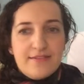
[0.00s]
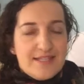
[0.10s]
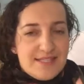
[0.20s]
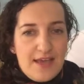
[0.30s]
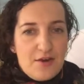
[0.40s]

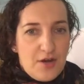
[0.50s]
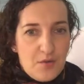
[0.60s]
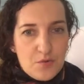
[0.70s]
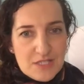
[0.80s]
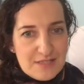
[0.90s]
this
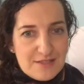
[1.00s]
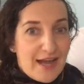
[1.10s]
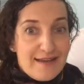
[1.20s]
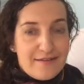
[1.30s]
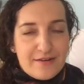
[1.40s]
area was
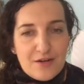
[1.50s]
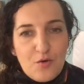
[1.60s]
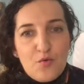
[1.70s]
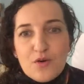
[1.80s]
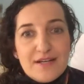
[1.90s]
tighter,
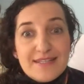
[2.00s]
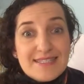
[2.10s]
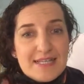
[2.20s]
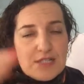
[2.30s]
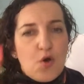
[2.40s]
or
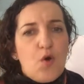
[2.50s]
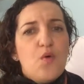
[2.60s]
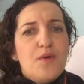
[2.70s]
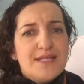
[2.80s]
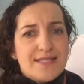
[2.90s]
there's
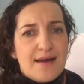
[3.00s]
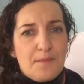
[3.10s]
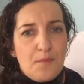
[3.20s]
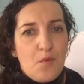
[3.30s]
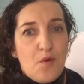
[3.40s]
always
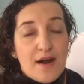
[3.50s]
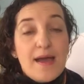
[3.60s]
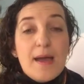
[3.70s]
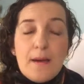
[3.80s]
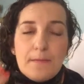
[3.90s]
that more,
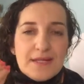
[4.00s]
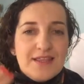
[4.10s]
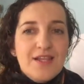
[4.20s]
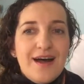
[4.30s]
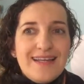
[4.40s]
but
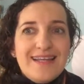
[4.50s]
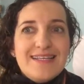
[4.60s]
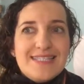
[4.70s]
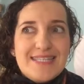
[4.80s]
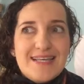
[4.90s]
not in
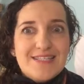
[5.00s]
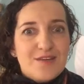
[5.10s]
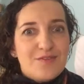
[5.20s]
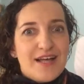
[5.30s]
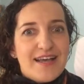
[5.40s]
a sense
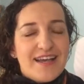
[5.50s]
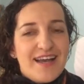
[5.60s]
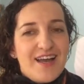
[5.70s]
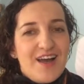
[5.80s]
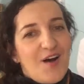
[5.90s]
of like,
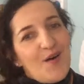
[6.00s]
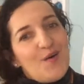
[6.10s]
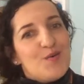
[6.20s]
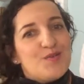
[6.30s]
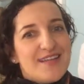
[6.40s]

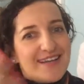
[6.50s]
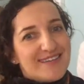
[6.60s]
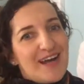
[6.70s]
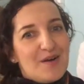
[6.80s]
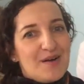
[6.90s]
oh,
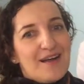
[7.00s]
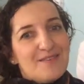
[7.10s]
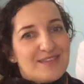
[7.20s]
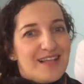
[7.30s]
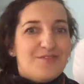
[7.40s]
like that,
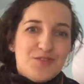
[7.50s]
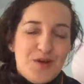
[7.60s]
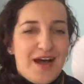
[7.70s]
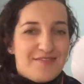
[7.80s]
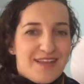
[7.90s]
I'd love to
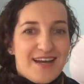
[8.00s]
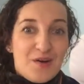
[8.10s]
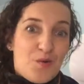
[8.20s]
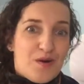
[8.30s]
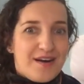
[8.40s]
have
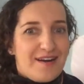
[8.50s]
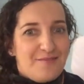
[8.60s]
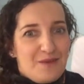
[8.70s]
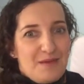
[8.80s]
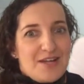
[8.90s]
that, or
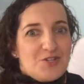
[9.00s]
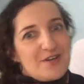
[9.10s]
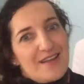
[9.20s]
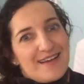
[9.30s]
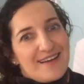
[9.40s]
I
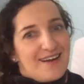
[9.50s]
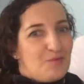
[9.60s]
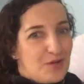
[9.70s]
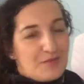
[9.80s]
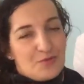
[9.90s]
imagine like
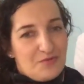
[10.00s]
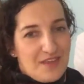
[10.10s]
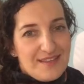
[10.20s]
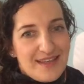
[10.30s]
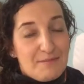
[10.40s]
what it would
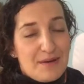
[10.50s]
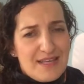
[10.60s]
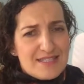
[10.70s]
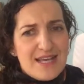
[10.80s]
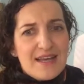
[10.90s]
feel like, but
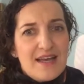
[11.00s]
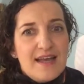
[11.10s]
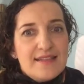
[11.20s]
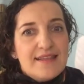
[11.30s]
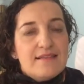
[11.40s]
it's like
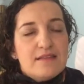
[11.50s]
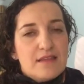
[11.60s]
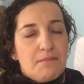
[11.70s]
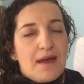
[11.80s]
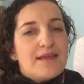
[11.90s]
the
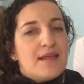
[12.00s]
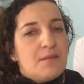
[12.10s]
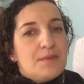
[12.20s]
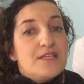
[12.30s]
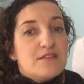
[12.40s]

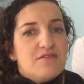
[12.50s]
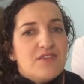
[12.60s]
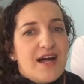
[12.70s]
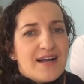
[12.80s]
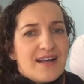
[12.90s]
in a place
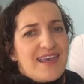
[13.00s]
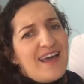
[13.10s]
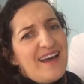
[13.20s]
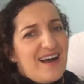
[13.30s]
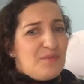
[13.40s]
of lack.
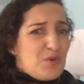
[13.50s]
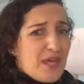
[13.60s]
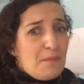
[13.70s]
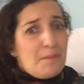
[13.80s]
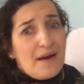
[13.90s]
Yeah, I'm
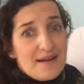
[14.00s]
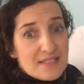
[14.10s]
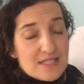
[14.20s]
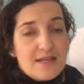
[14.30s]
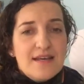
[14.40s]
okay,
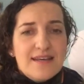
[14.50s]
but